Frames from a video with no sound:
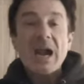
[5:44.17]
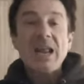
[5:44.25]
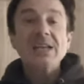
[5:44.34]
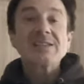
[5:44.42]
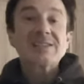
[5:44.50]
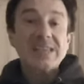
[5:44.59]

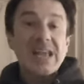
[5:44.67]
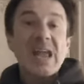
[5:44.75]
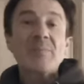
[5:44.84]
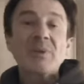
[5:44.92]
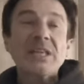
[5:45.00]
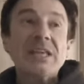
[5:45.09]
I say I
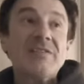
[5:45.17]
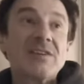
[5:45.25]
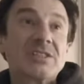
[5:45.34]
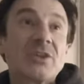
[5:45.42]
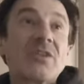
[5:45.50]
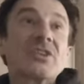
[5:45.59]
believe her
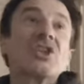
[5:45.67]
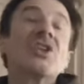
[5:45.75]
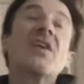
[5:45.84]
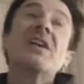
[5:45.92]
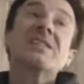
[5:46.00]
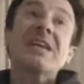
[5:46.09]
so that she
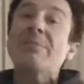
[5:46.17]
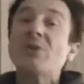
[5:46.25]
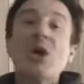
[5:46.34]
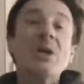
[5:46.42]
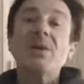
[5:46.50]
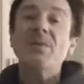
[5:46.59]
thinks I'm
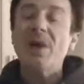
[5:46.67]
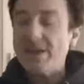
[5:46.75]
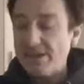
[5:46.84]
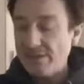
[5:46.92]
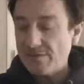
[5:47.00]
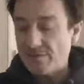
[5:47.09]
young and
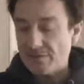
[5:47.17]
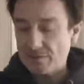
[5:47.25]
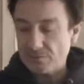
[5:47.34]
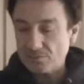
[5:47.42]
naive.